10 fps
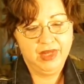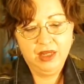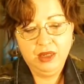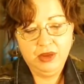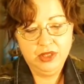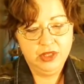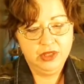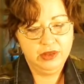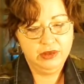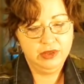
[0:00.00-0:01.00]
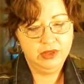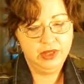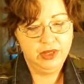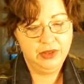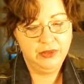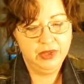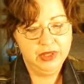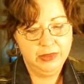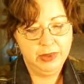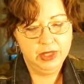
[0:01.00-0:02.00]
You know, it's just, there's nothing really
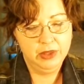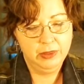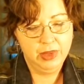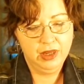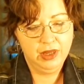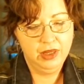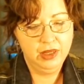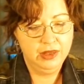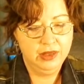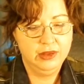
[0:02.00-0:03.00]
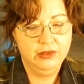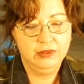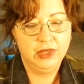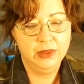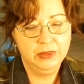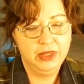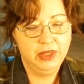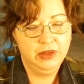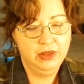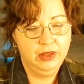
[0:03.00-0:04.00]
special about it. It comes
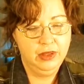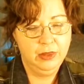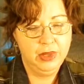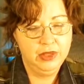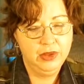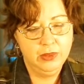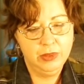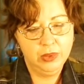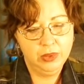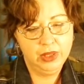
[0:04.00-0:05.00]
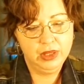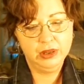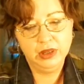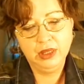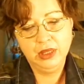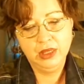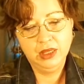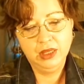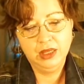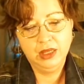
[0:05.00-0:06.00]
down a little bit to a point.
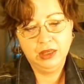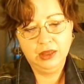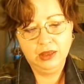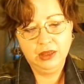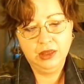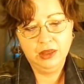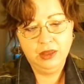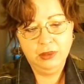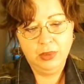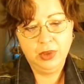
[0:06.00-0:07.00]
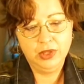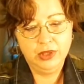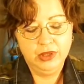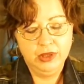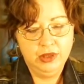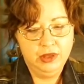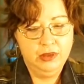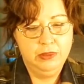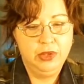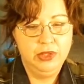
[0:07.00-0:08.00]
The
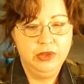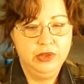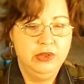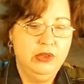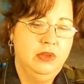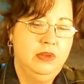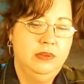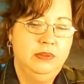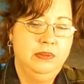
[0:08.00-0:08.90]
bristles are,